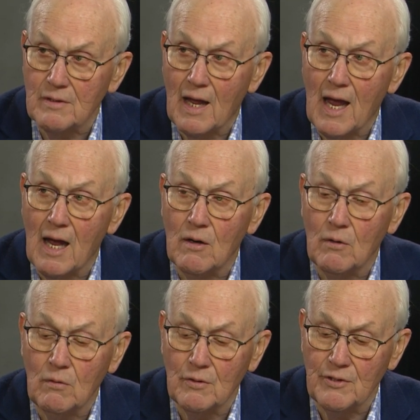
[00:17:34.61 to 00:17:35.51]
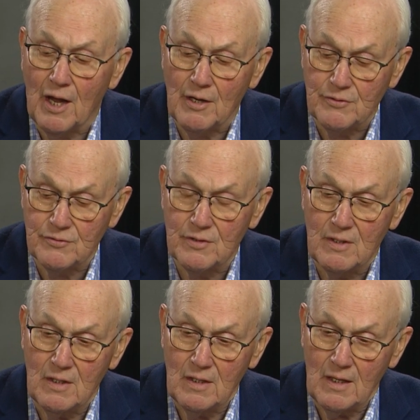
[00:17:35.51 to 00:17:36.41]
How does
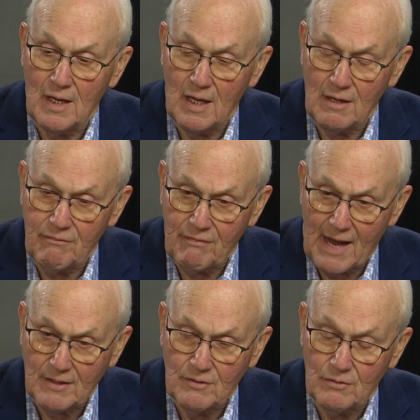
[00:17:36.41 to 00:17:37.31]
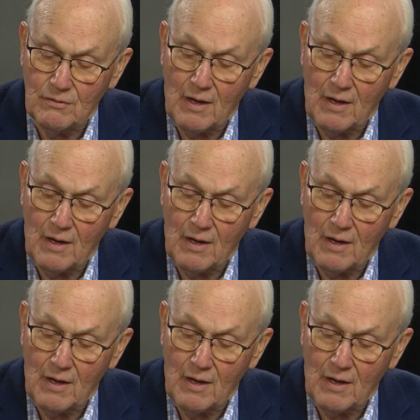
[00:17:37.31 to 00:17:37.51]
a factor,